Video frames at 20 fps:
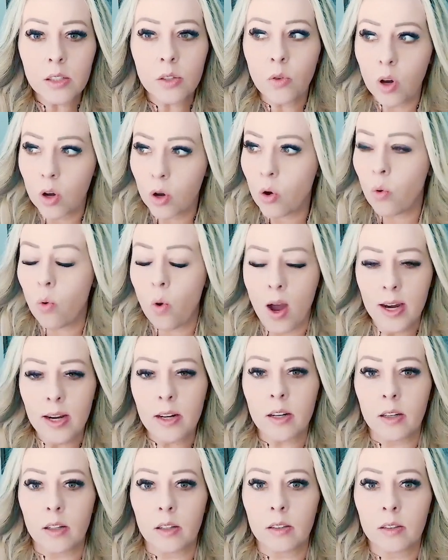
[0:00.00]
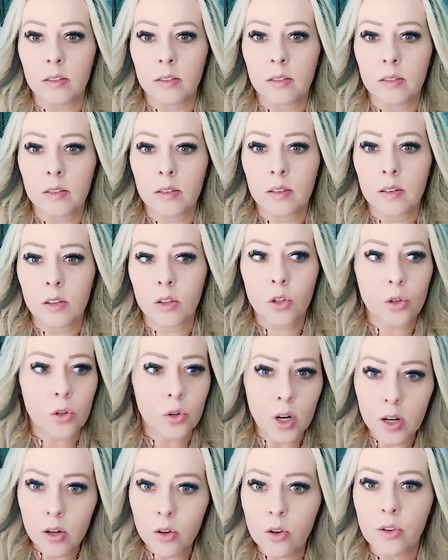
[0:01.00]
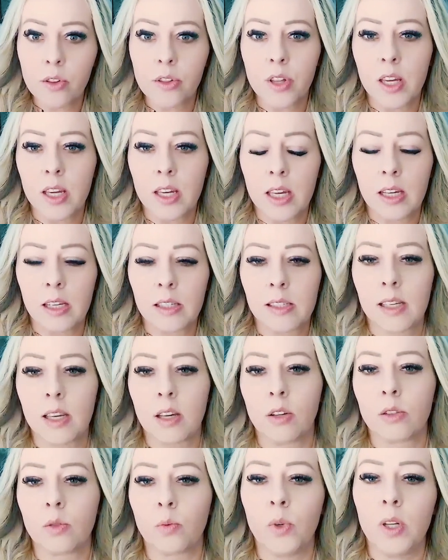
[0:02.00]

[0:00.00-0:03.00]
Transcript: to acquire critical thinking skills.